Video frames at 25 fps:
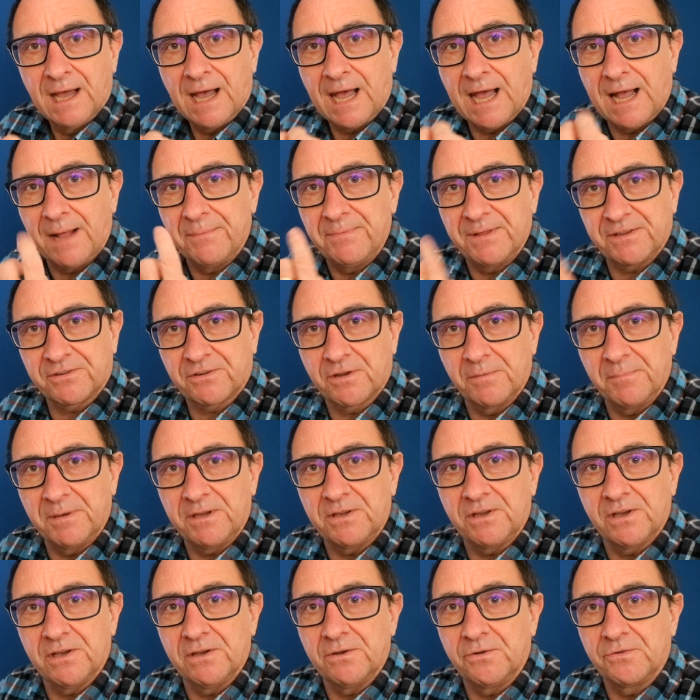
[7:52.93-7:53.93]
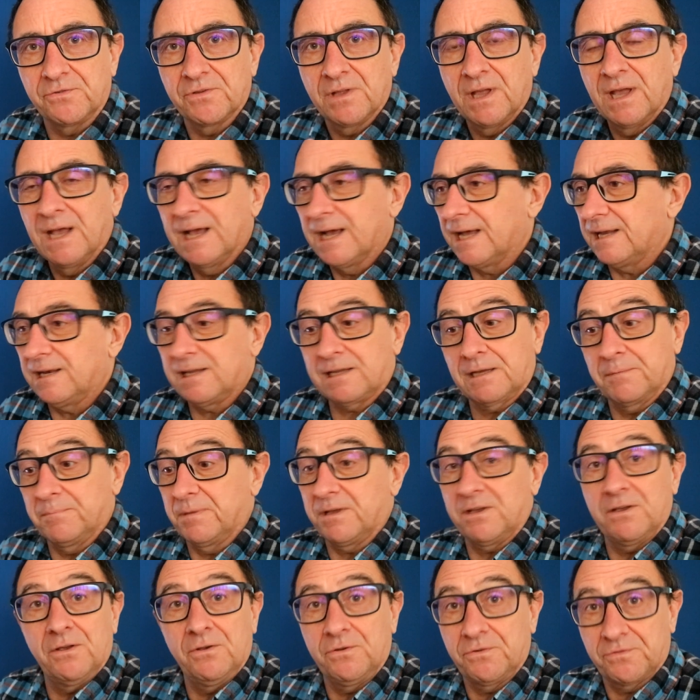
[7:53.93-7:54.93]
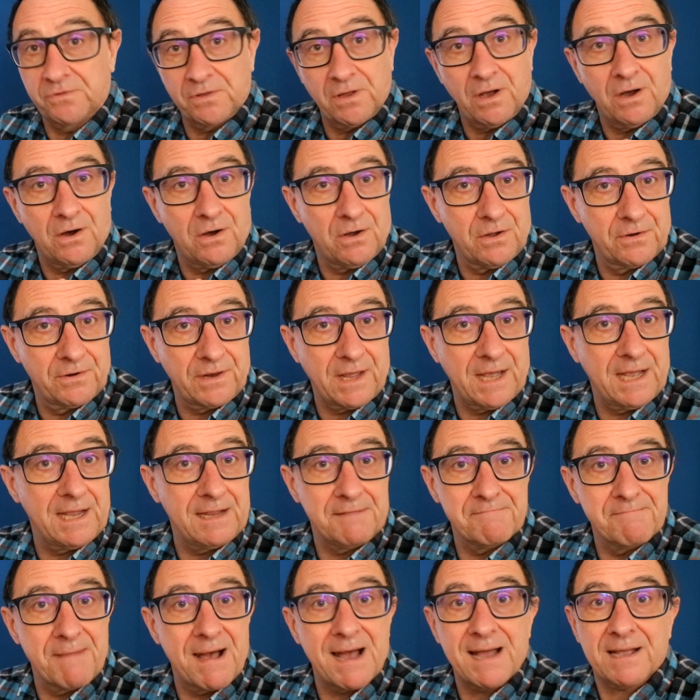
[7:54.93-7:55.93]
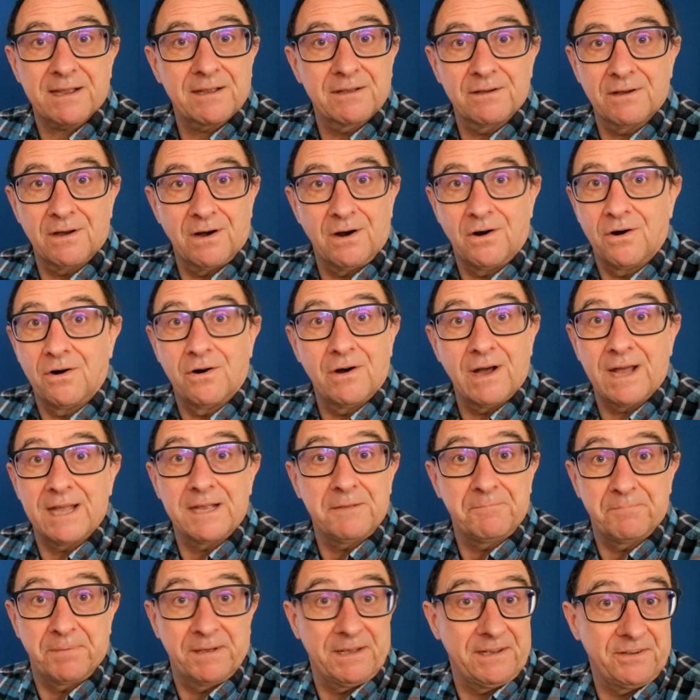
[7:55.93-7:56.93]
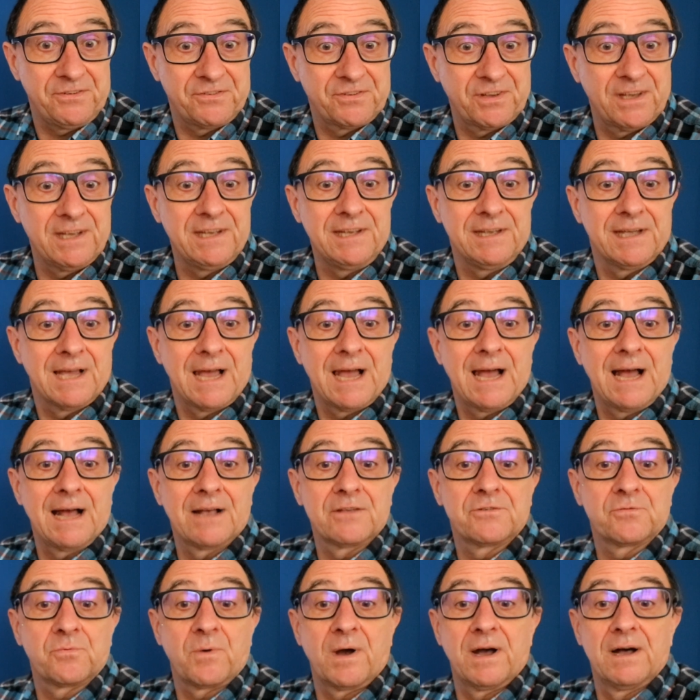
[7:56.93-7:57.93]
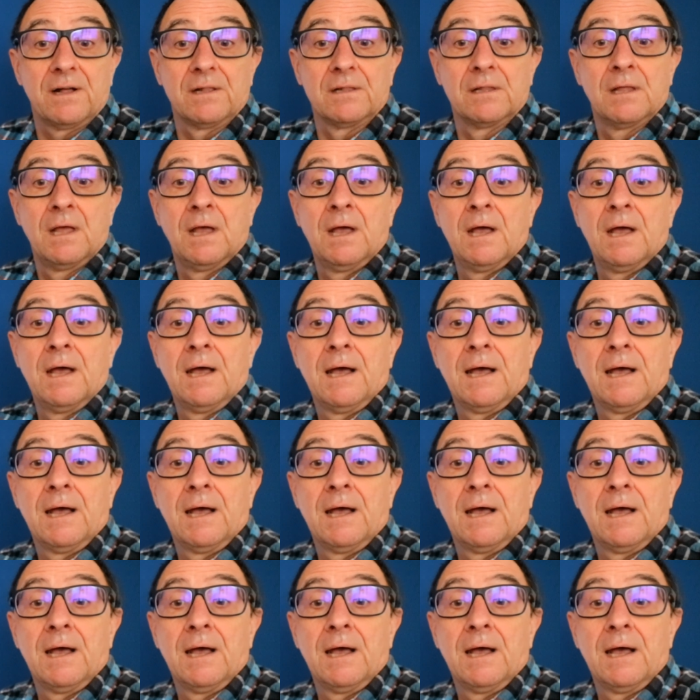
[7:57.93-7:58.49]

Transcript: this can be used, and it can be used on a Mac or a PC as well.